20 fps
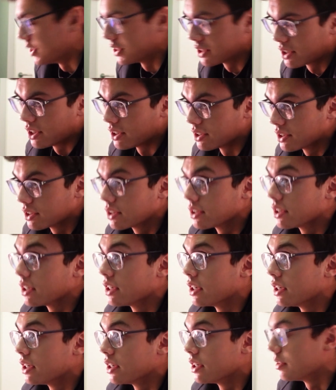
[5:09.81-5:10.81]
it's got
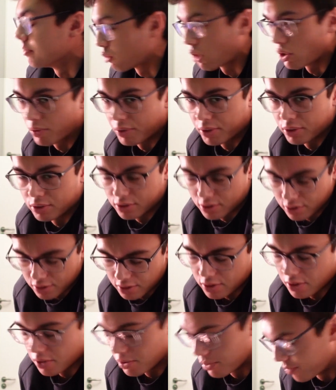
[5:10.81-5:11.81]
Ryan Reynolds,
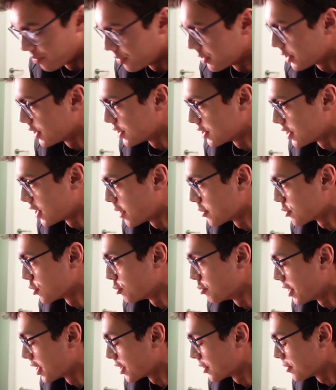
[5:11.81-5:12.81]
so it's an
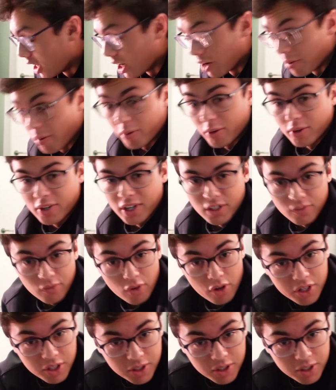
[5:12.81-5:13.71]
absolute banger. I'm gonna end the vlog